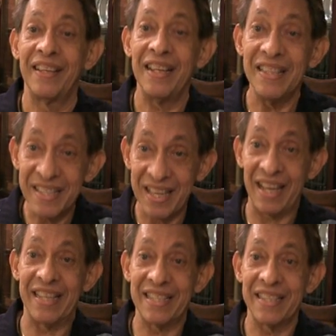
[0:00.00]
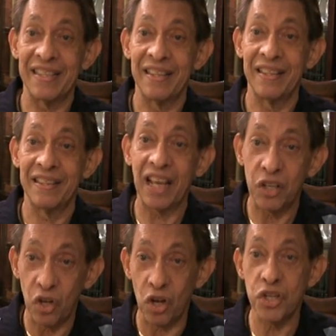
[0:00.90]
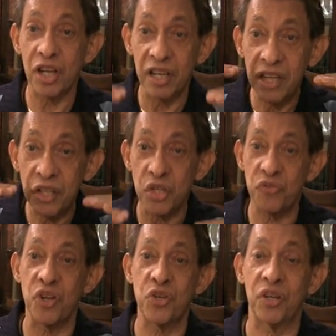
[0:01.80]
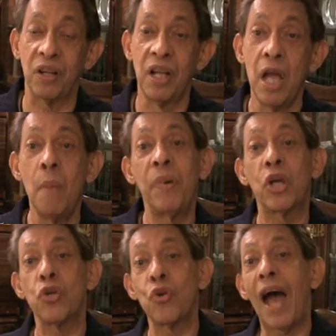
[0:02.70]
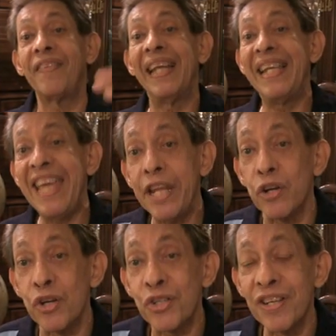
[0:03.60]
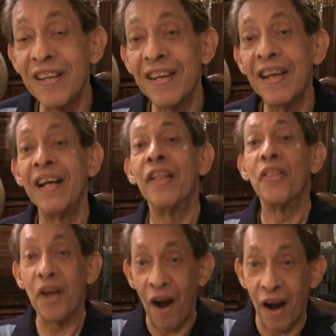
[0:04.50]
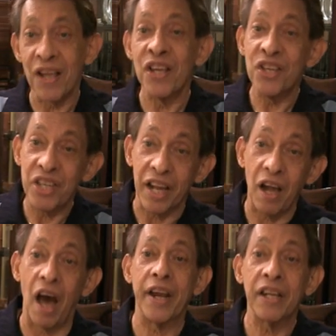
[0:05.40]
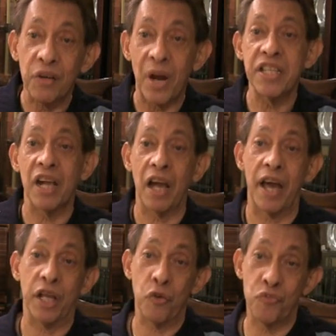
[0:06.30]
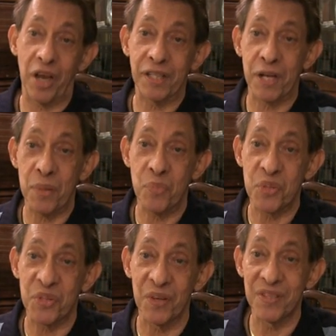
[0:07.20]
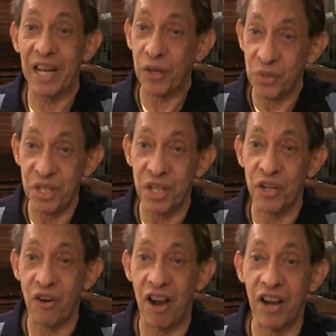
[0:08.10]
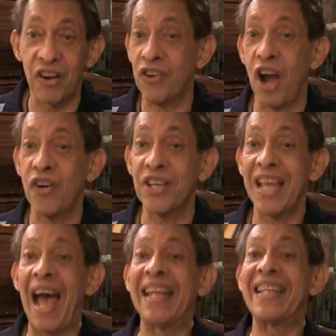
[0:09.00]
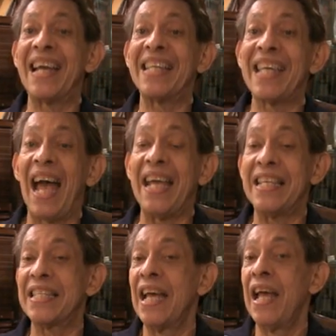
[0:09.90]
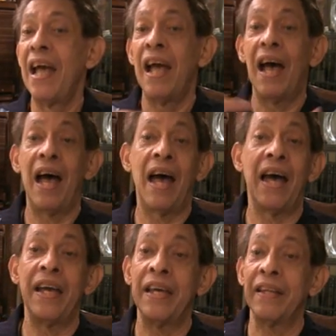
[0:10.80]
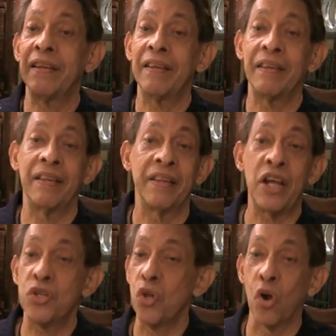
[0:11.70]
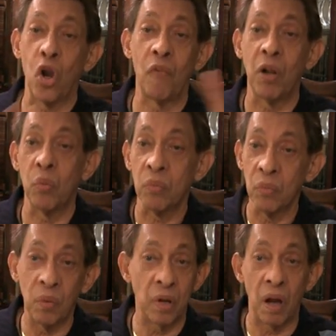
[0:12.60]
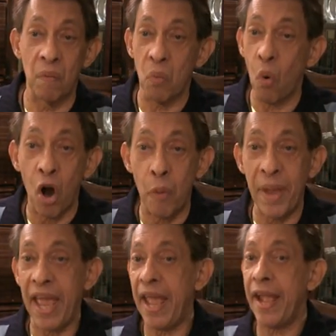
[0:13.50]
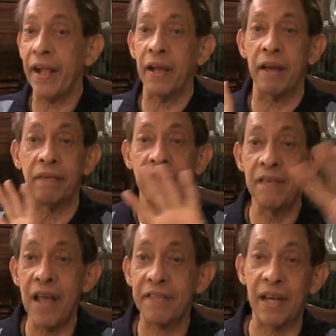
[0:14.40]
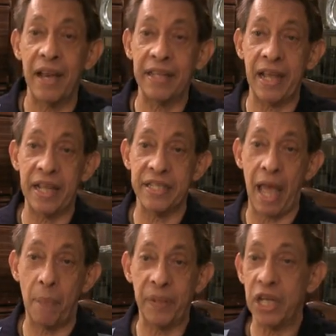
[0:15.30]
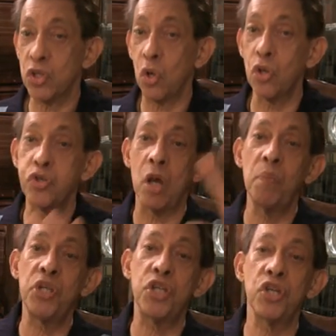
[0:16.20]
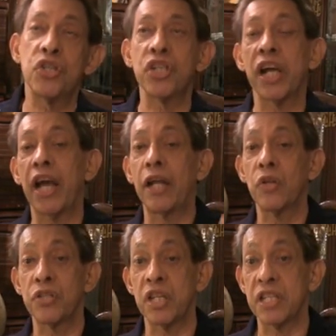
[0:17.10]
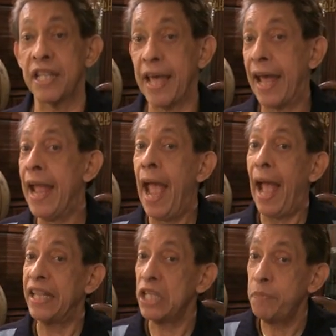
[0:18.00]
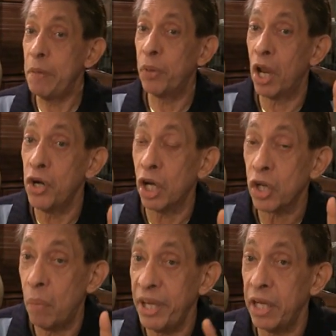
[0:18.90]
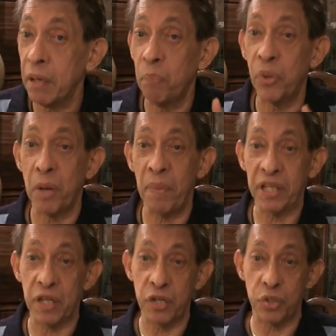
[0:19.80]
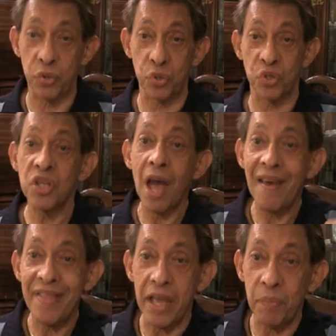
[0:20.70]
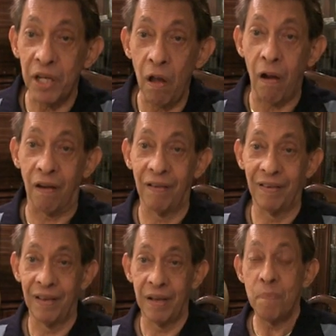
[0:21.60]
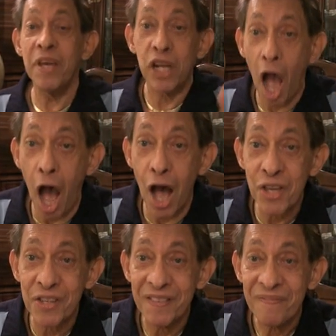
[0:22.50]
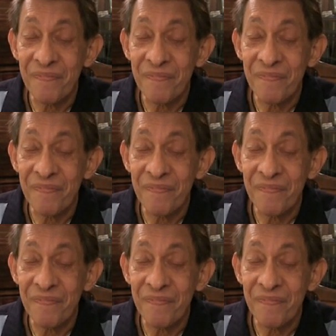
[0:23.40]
in science, technologically dysfunctional. Because you have the leaders that are psychotic, psychotic, infected imbeciles, like you see the Congress, anti-science, there is no global warming, and nothing like that is happening. It's all zombie Jesus and God does this and that. And these people are not committed and put in mental institutions they belong. Because